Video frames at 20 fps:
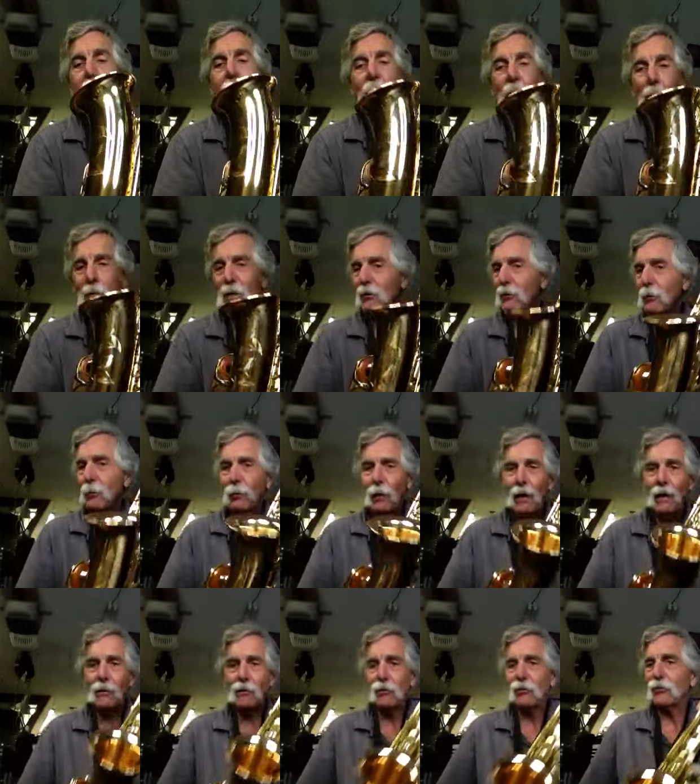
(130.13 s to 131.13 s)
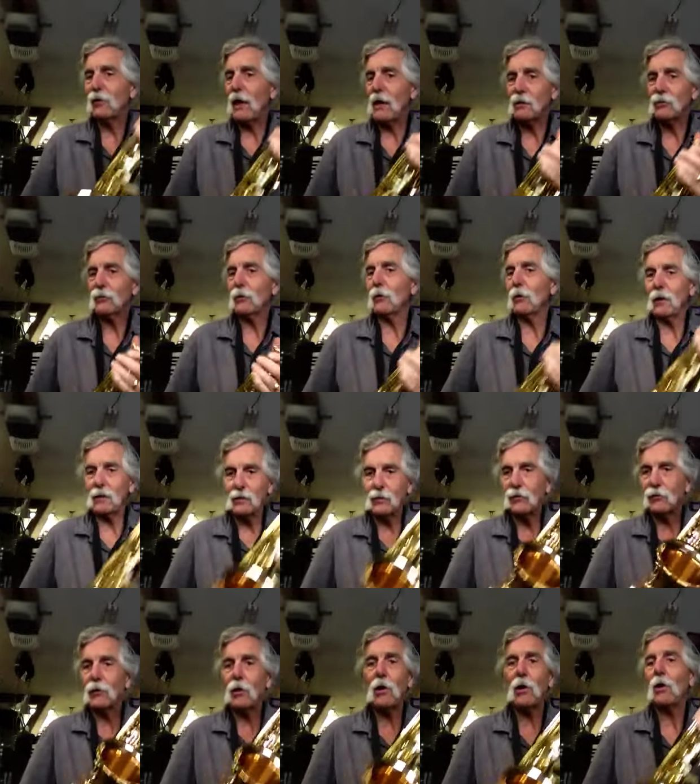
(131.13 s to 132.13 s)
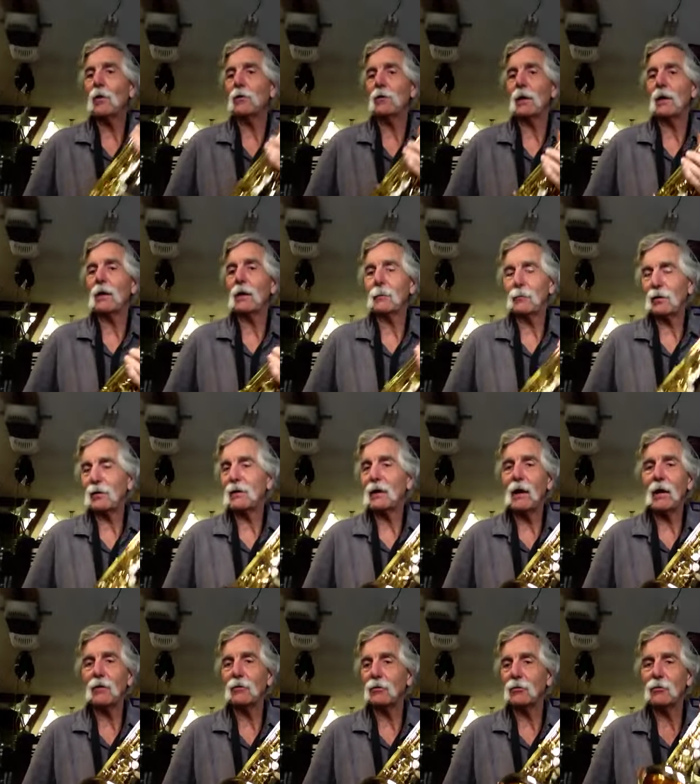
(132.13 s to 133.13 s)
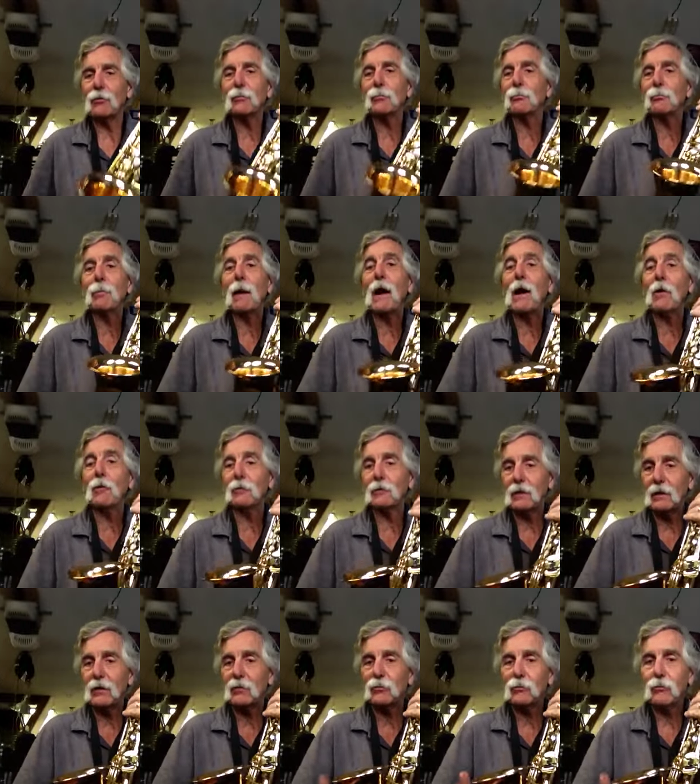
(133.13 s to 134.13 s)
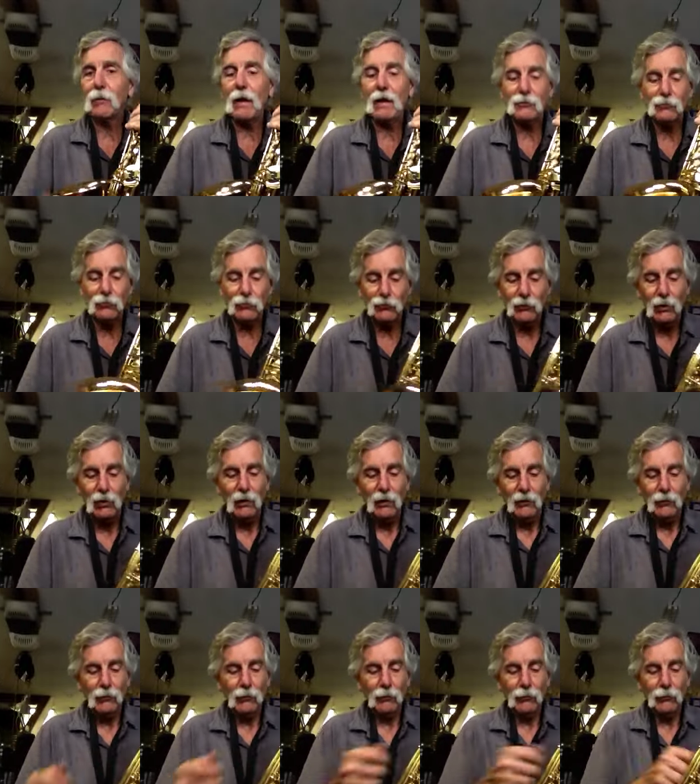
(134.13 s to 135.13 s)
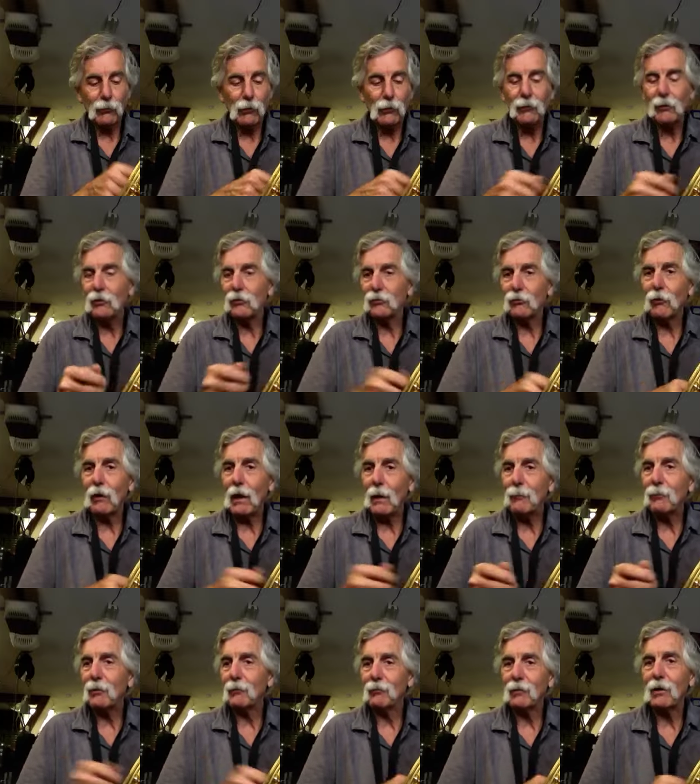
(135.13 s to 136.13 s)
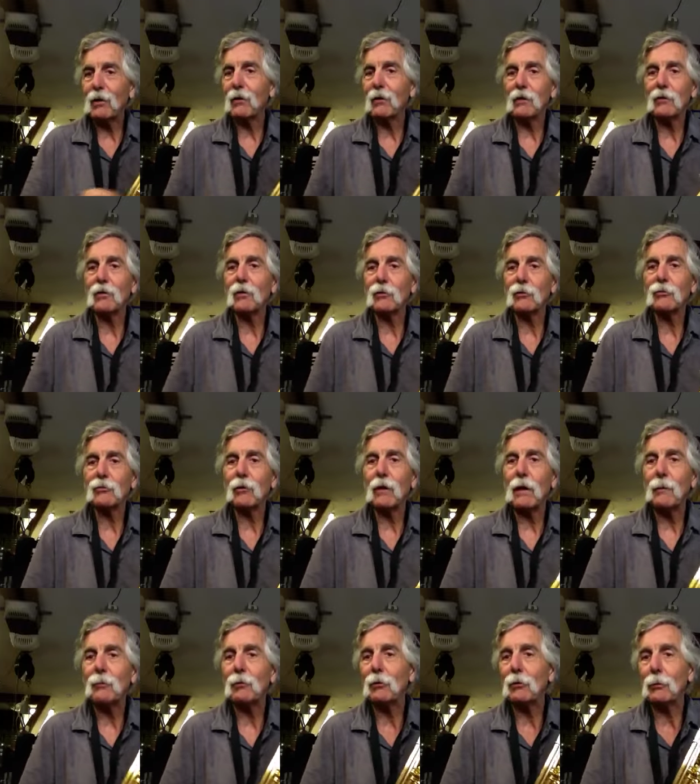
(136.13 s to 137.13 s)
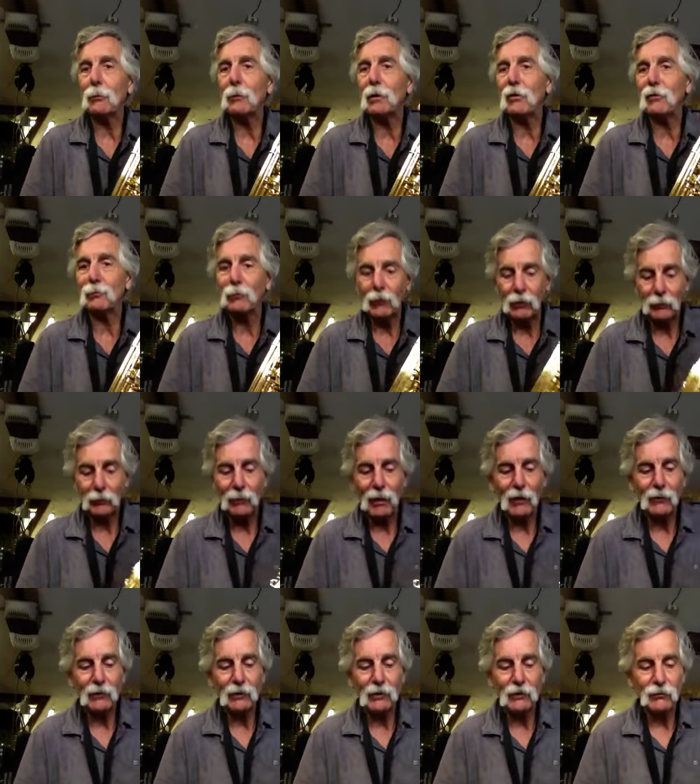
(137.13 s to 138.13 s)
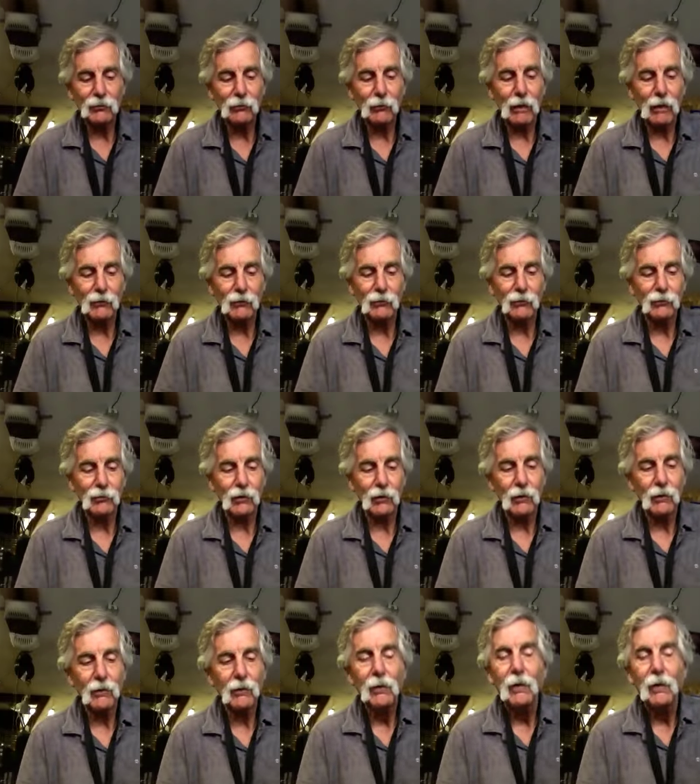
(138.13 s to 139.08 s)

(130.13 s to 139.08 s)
I mean, you're playing the saxophone like this all day, up and down. You're just bound to get scratches. You're throwing the strap, end of the strap loop, and it's bound to get scratches there.